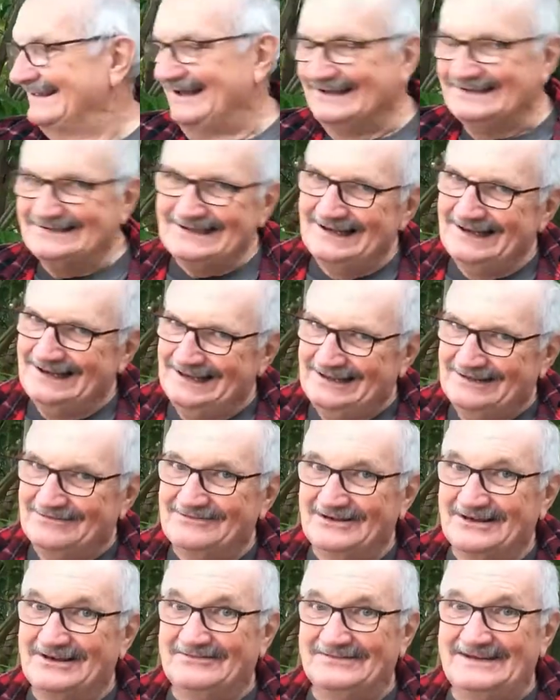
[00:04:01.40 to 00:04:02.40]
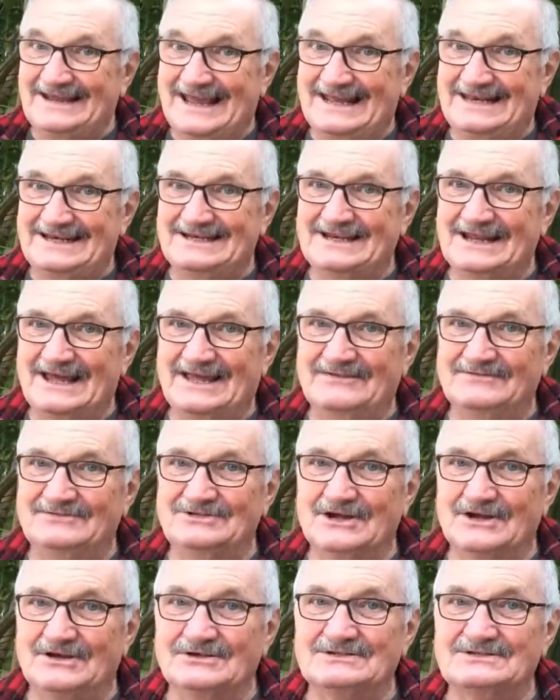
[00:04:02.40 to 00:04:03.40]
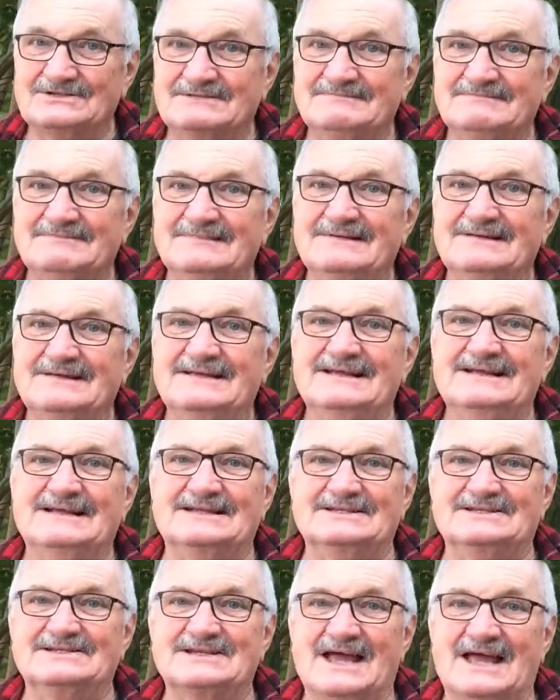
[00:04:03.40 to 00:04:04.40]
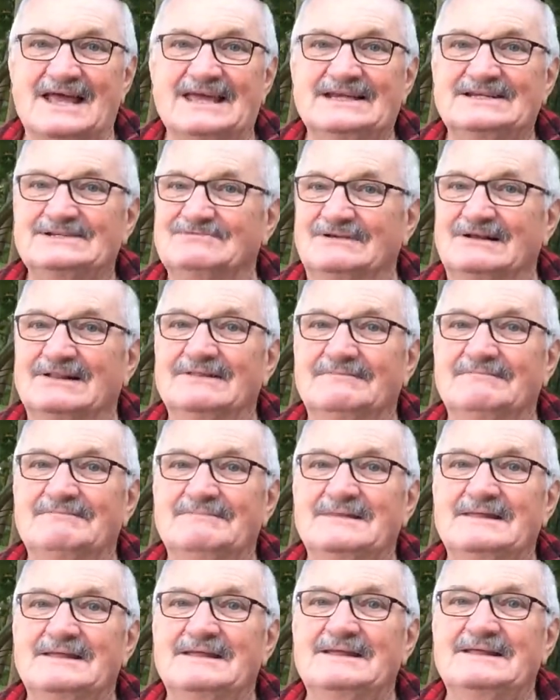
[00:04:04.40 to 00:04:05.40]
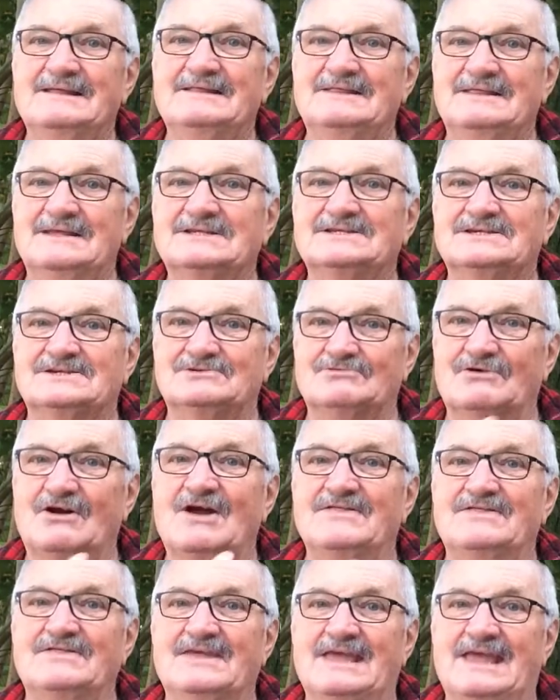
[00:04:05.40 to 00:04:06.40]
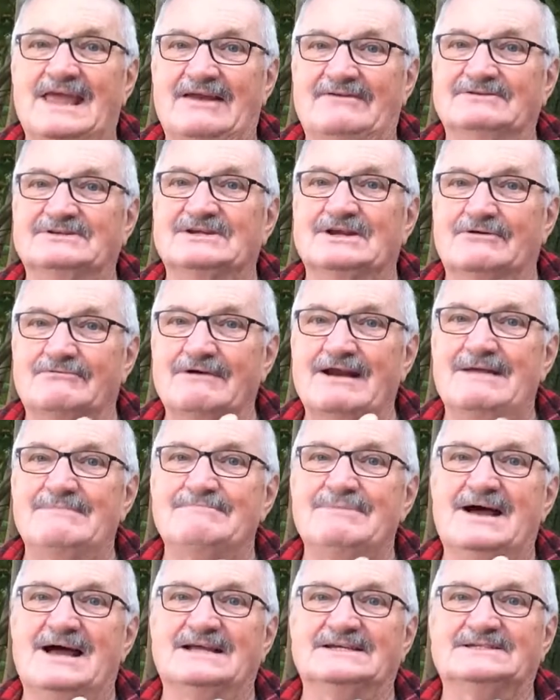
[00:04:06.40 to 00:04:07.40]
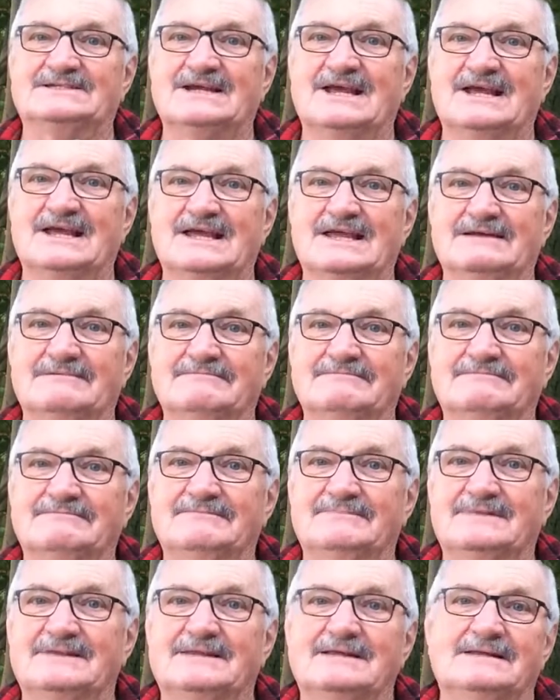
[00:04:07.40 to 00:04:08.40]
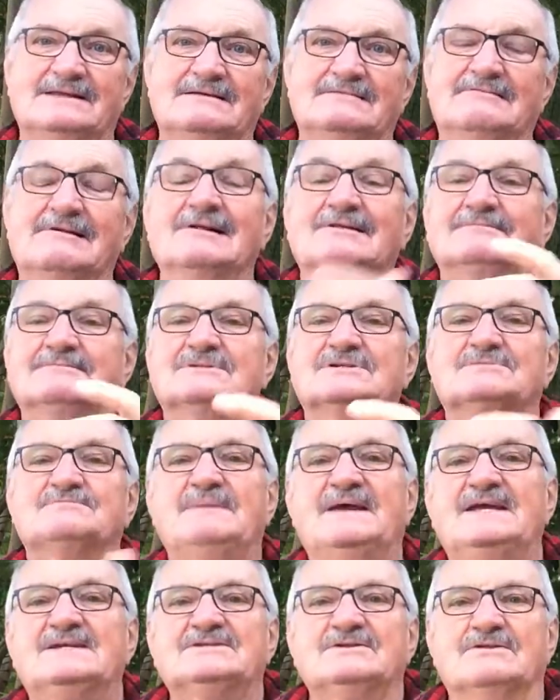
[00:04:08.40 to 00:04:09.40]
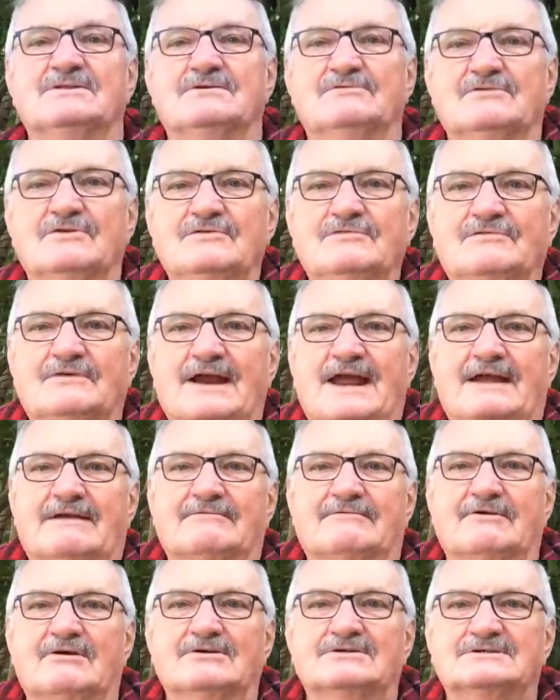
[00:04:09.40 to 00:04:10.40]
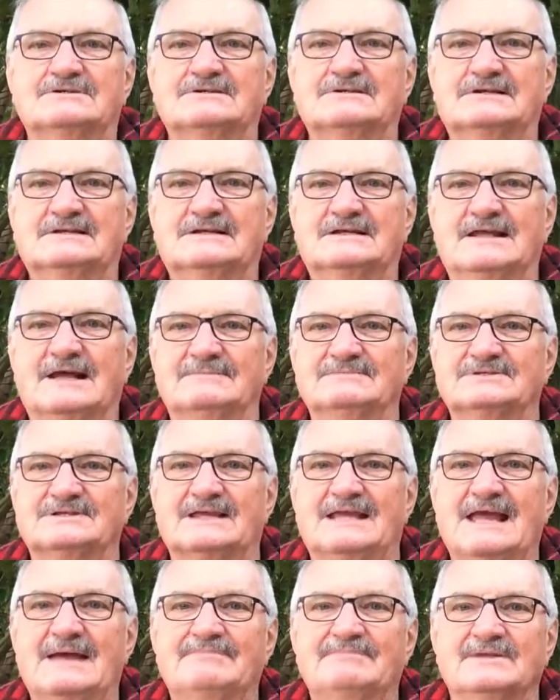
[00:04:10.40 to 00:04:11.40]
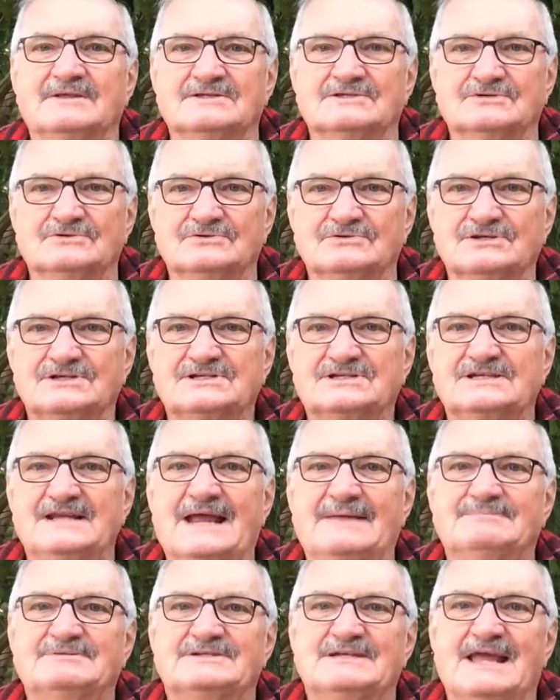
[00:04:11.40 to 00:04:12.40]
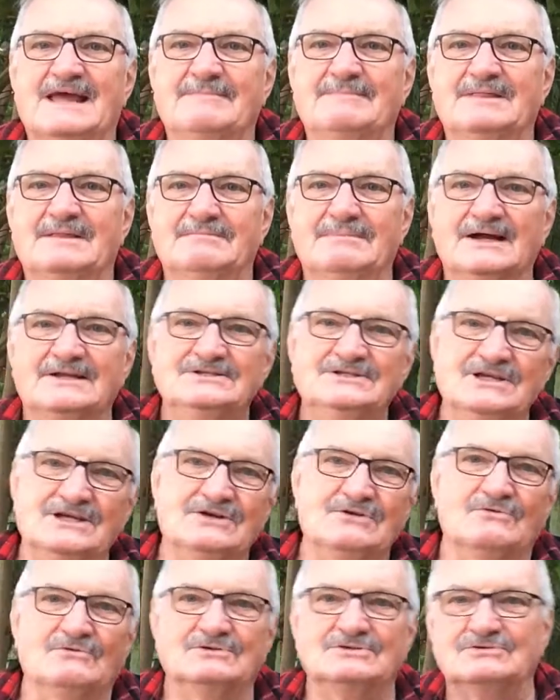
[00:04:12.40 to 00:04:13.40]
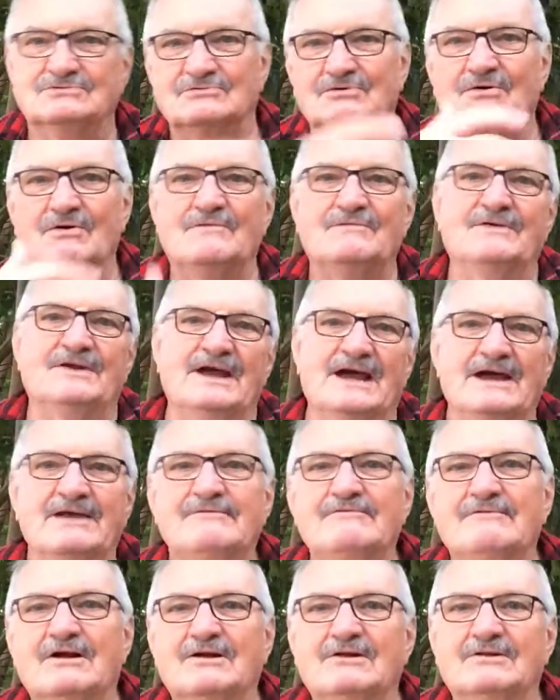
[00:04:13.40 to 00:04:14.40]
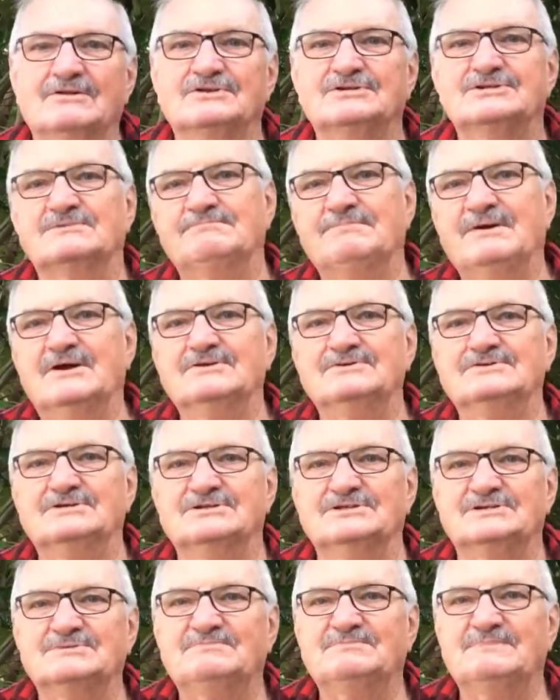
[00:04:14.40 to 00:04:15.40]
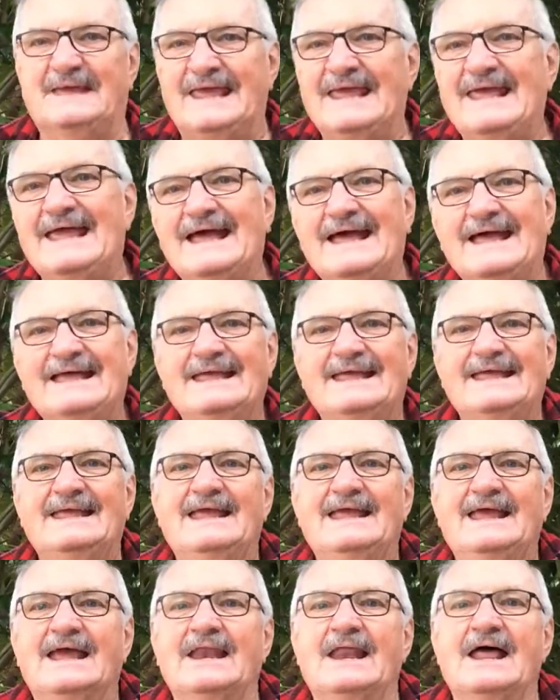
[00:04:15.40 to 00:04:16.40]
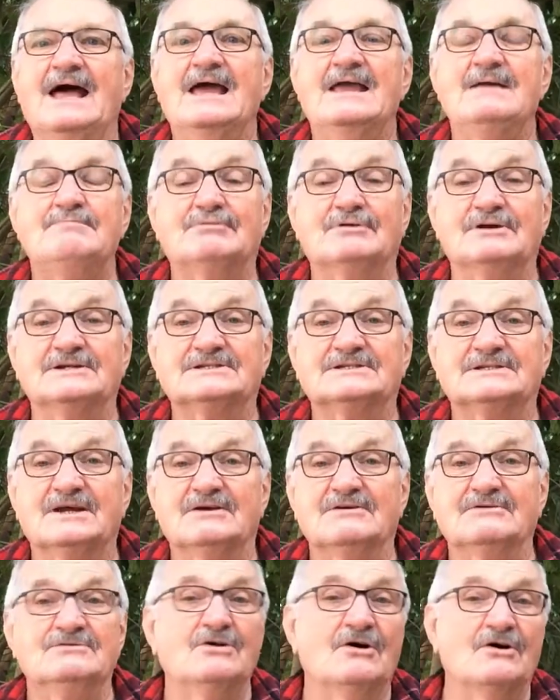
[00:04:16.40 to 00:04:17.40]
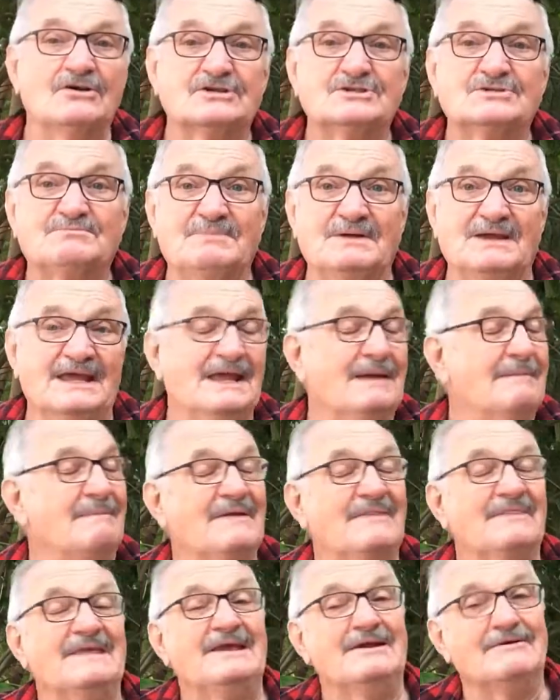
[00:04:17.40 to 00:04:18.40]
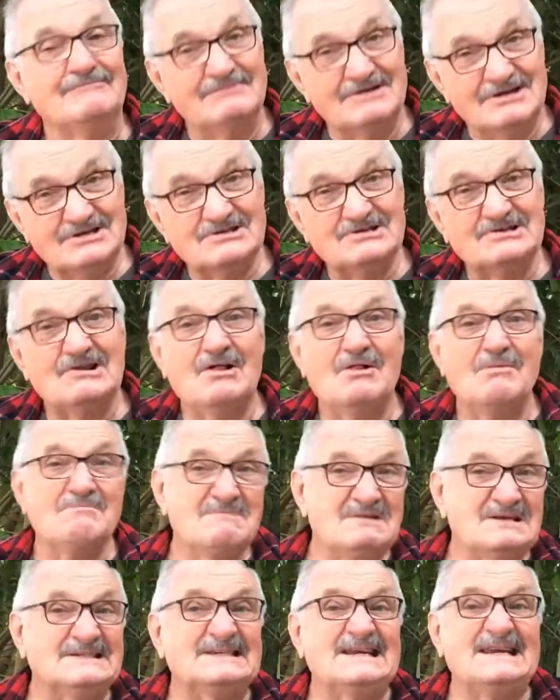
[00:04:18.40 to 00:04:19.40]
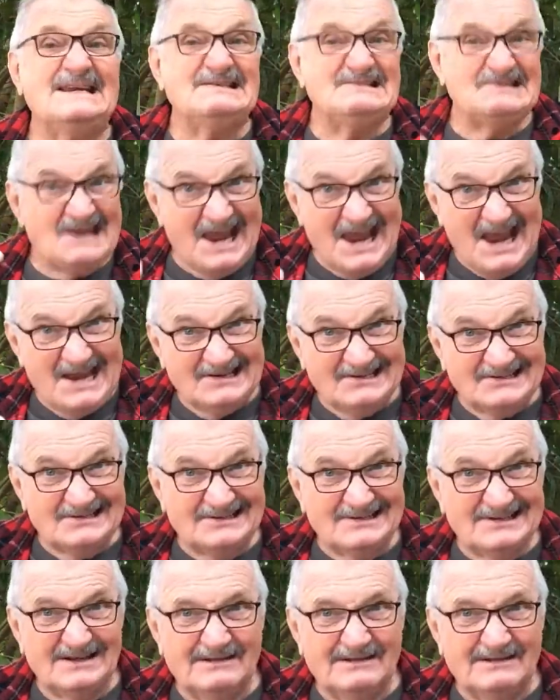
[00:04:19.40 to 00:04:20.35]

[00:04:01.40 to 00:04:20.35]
I tell you, you've heard of Dad and Dave jokes and sayings. Well, this is right there as a grandpa saying. Well, spares on the roof rack, Ross. Comes the captain's orders, snap, snap, and the bungee cords are off, and I unroll the supposed spare, and hey presto, not a spare, but the original missing tent.